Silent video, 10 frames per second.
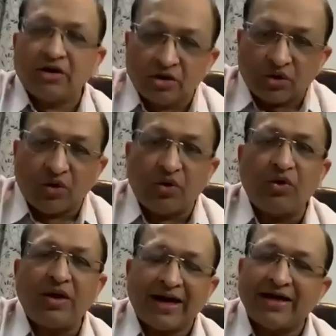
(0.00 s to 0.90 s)

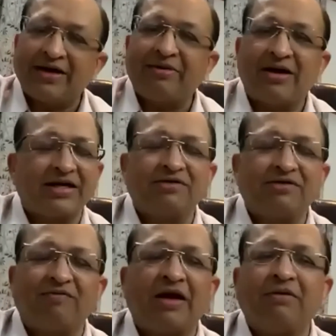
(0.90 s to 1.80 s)
No antibiotic. That is
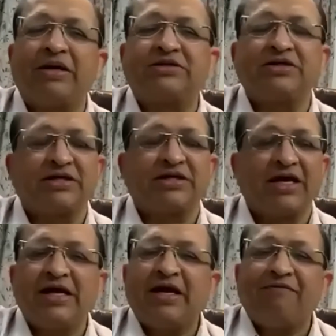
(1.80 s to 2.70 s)
one message, that
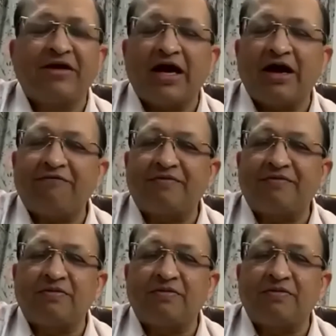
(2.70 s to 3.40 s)
we have